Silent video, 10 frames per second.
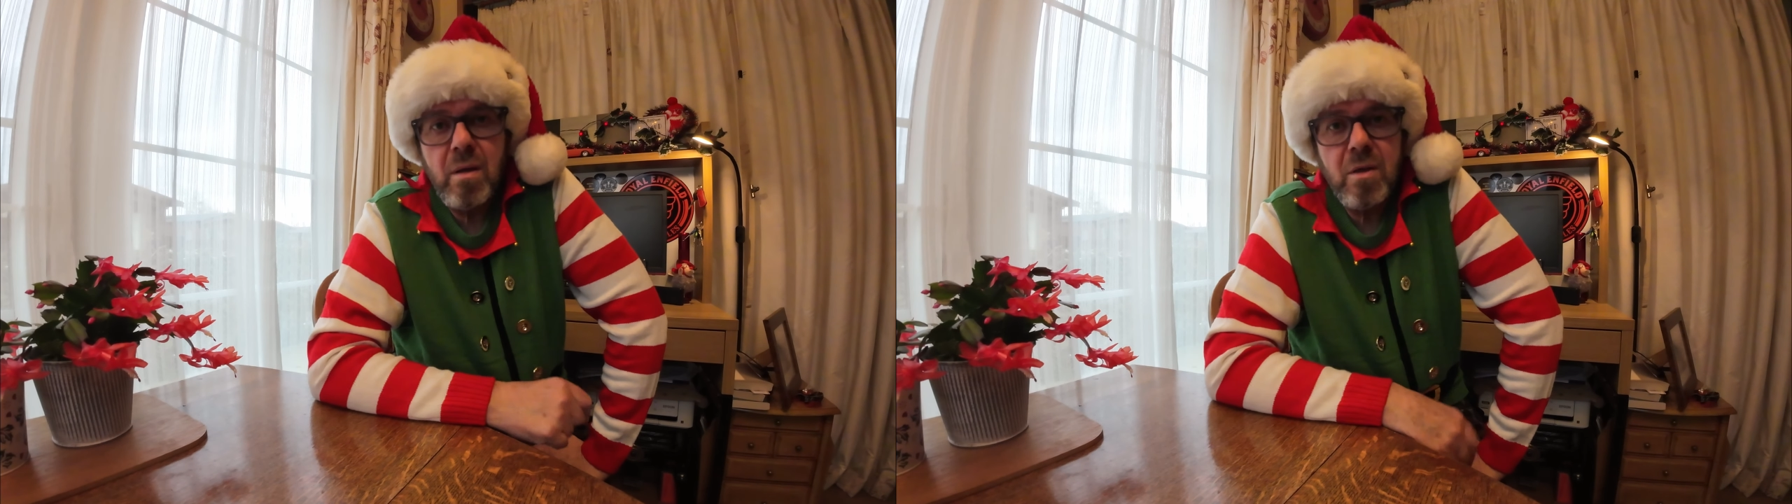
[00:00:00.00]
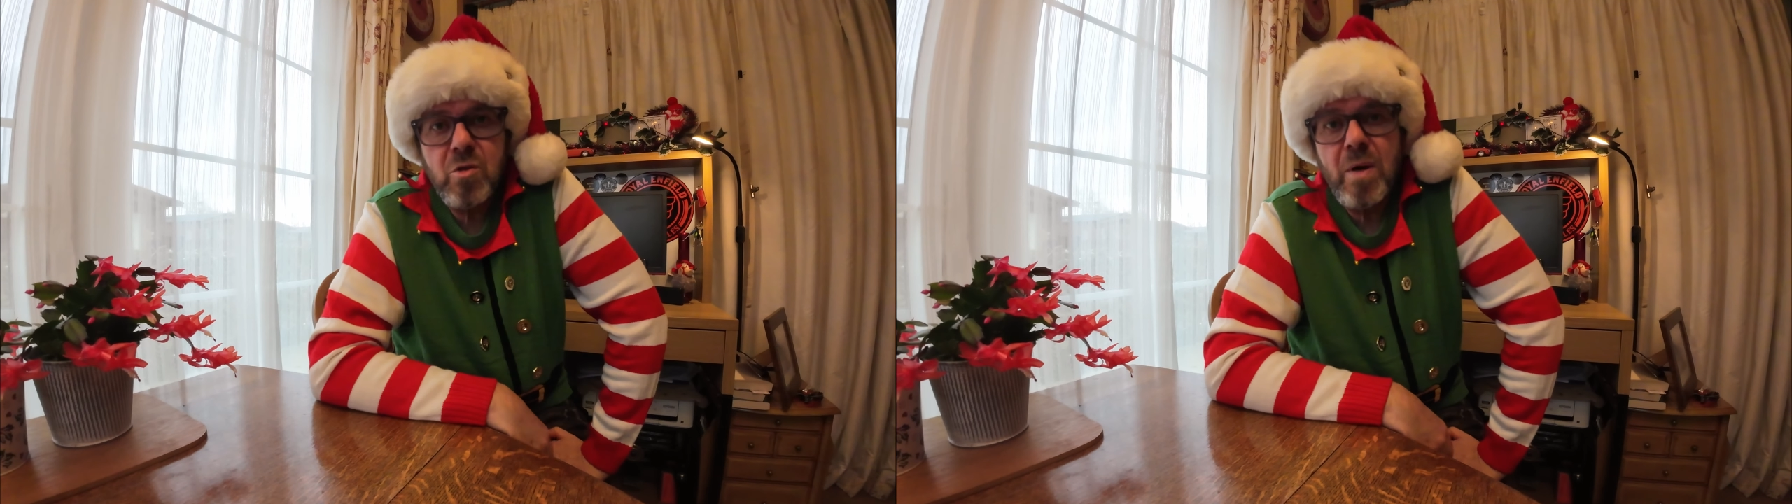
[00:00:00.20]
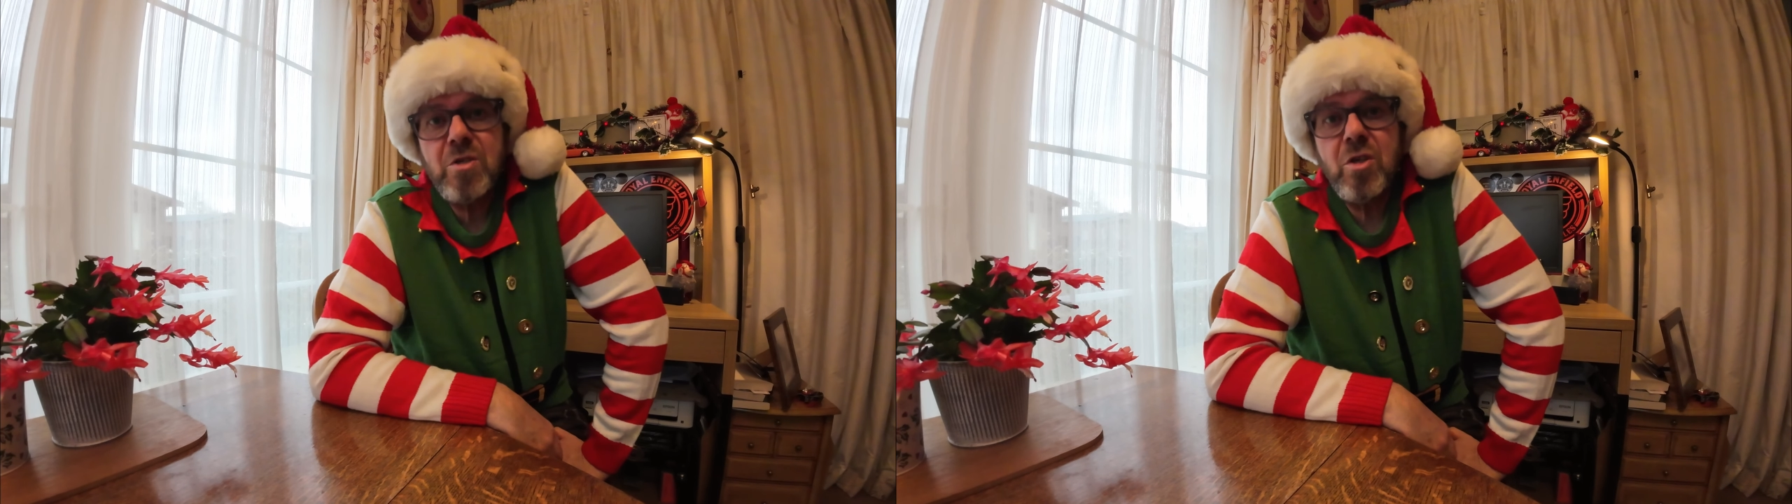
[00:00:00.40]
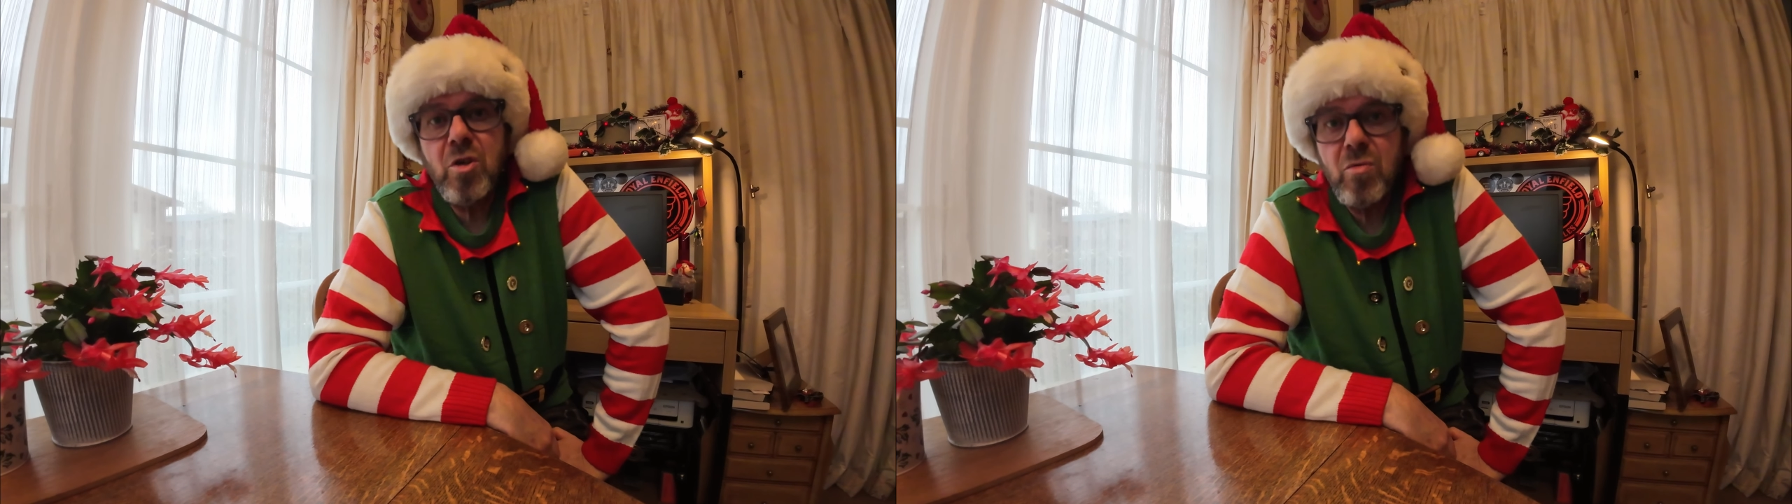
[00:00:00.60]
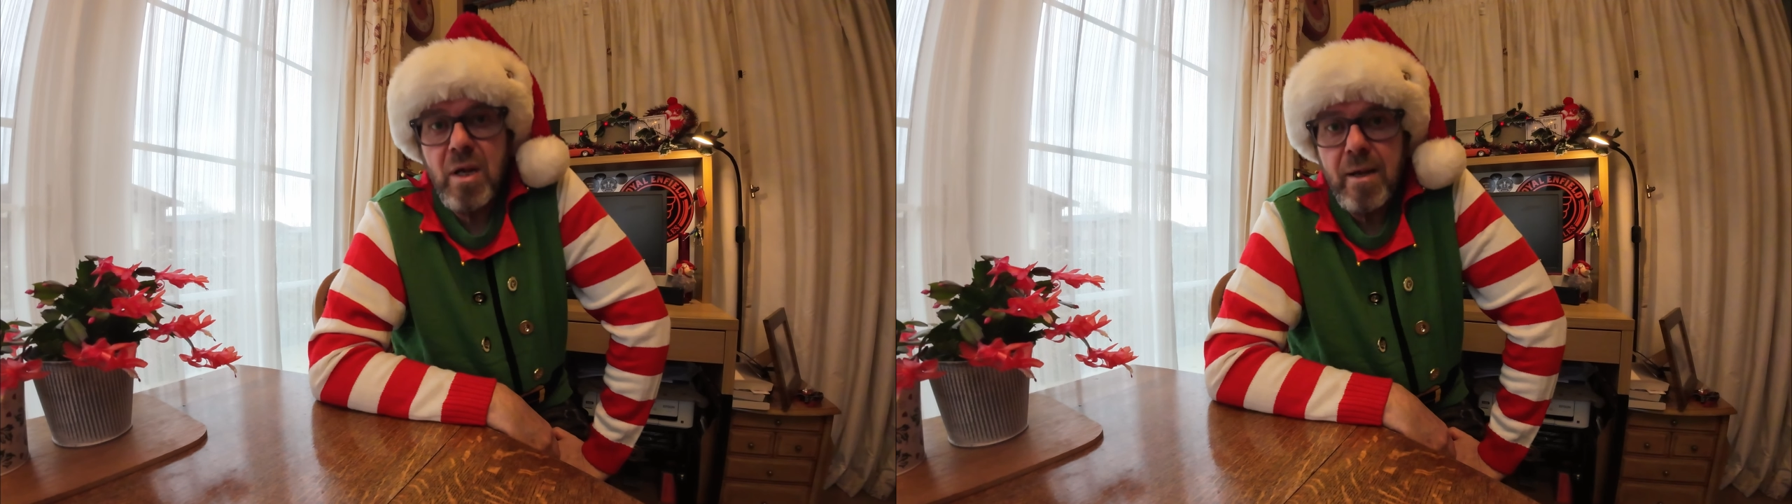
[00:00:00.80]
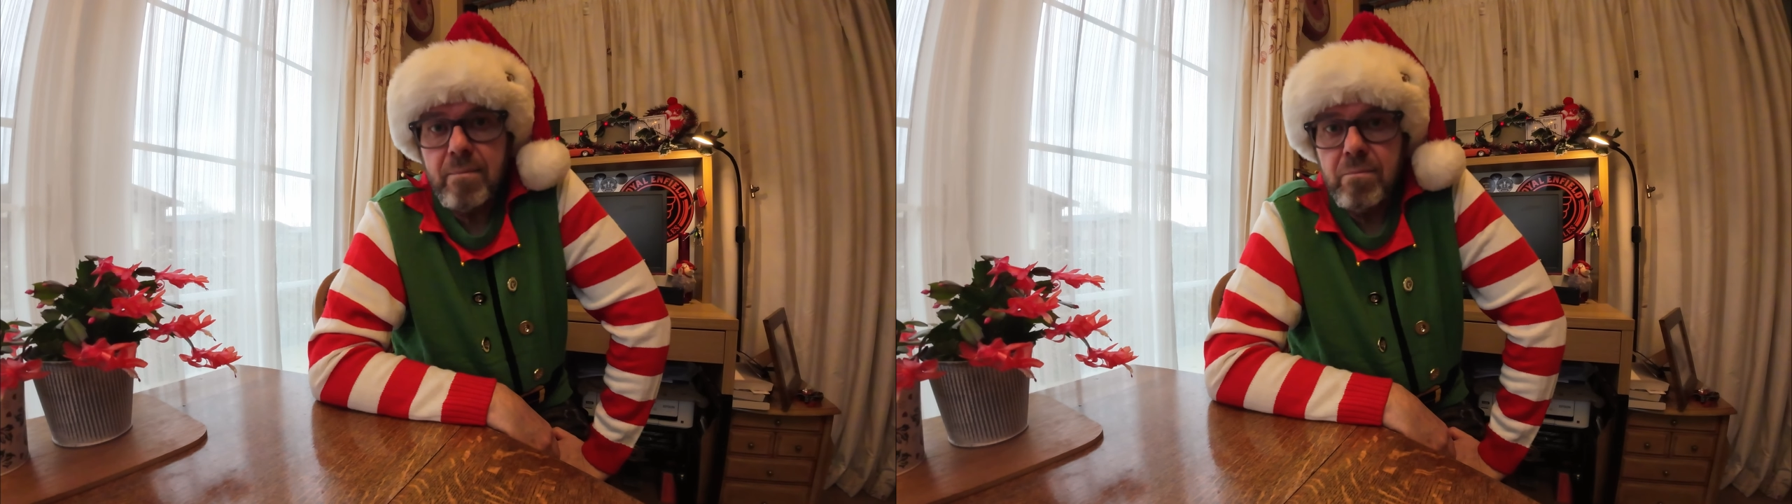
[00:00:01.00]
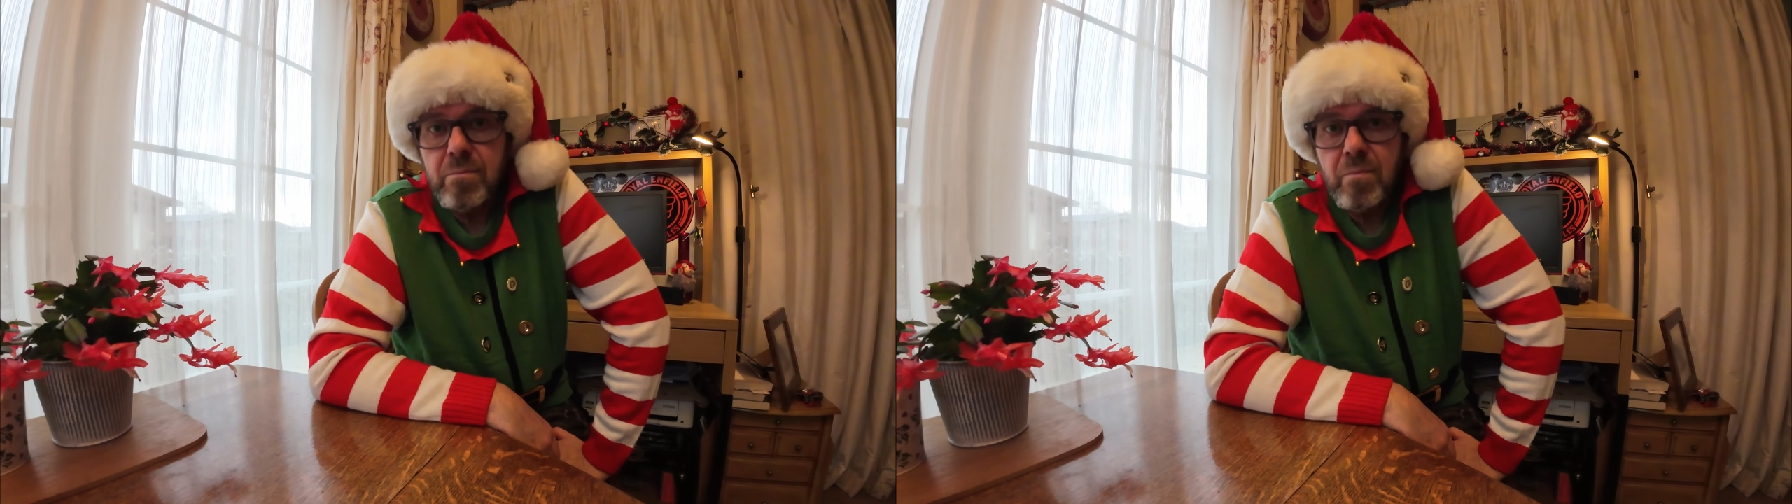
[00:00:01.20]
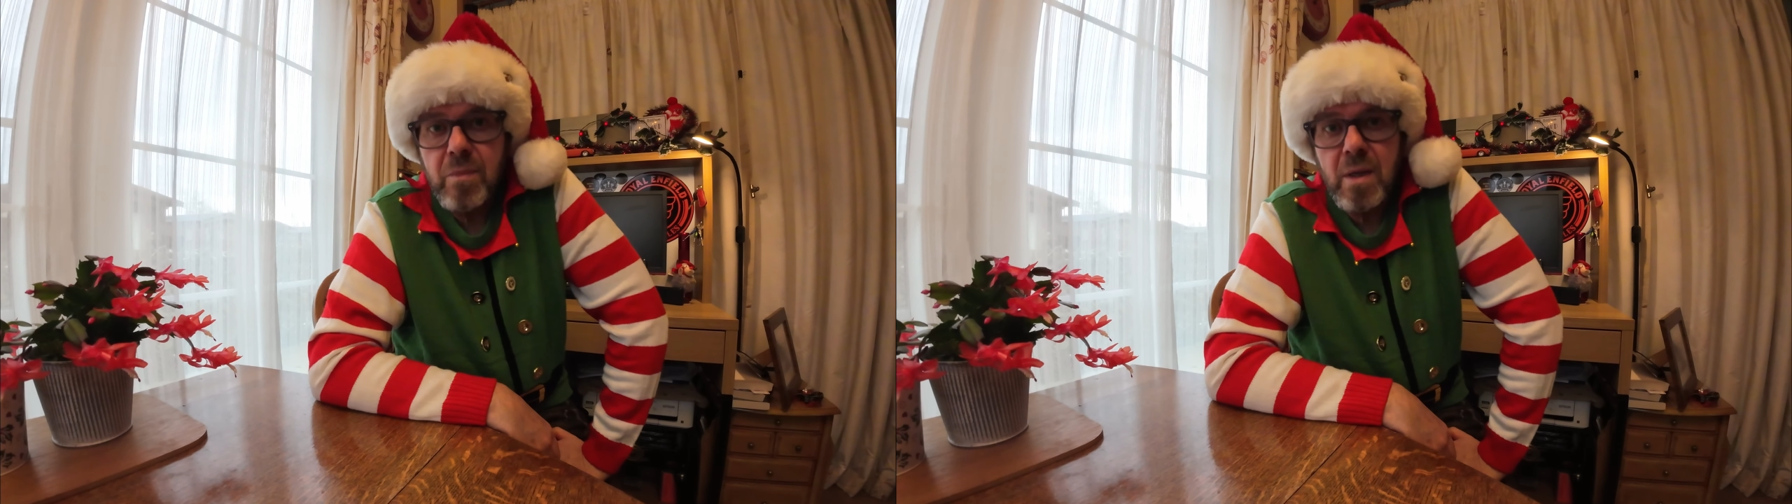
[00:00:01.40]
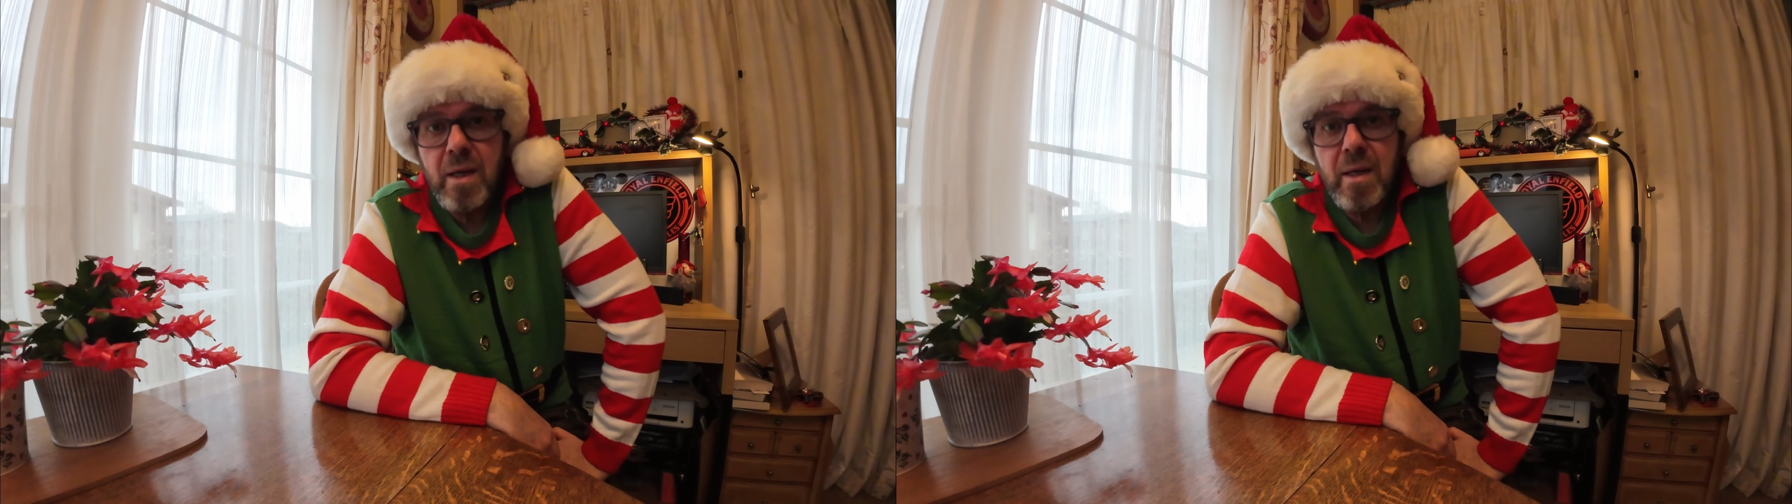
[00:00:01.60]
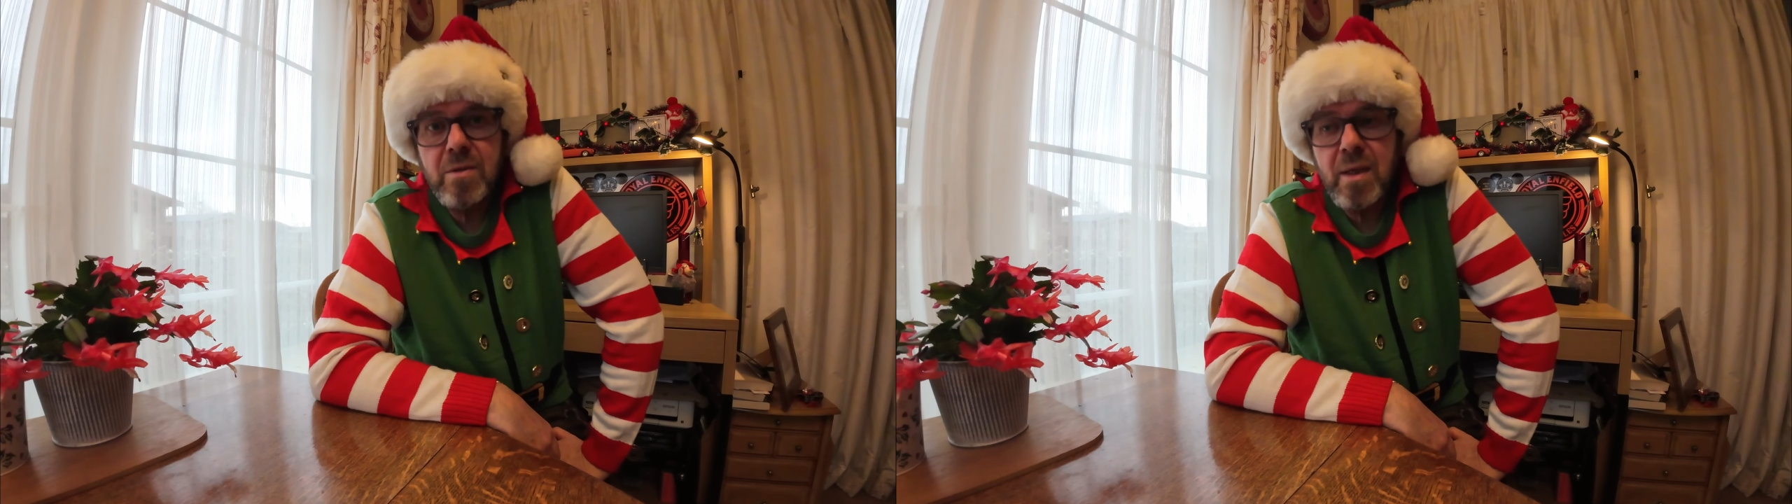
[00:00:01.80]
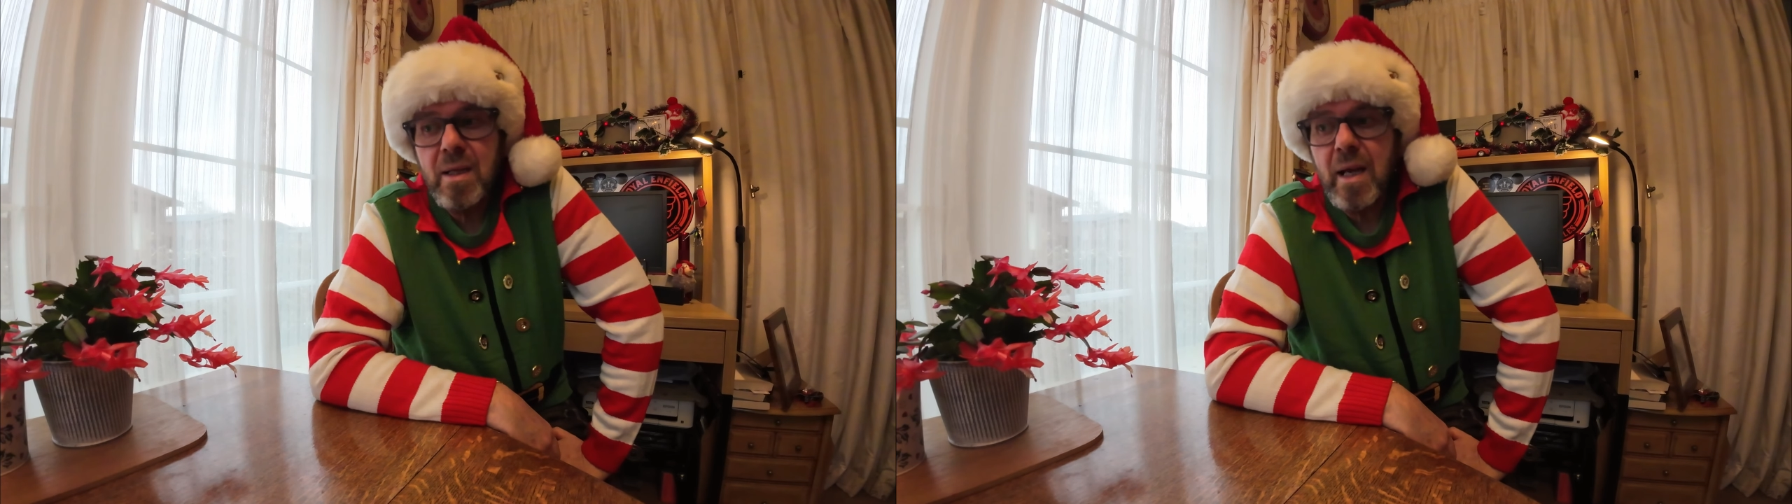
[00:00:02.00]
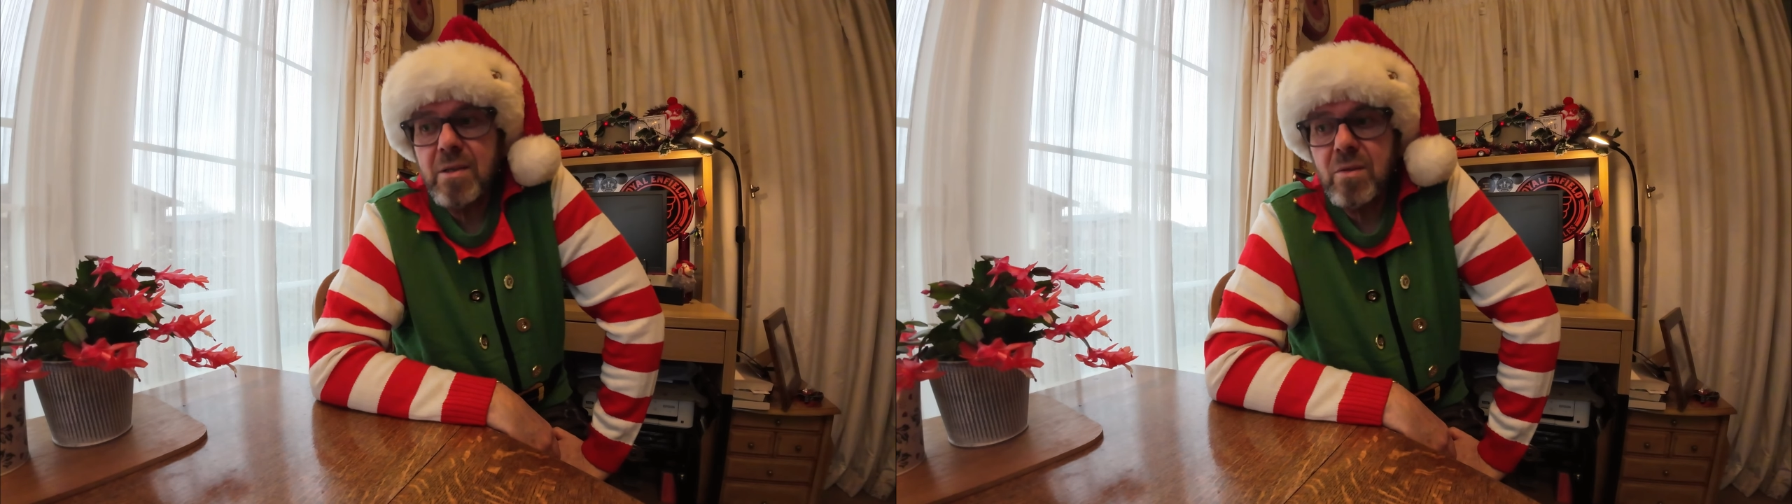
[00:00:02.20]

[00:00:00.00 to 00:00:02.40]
smashing New Year. And I'd like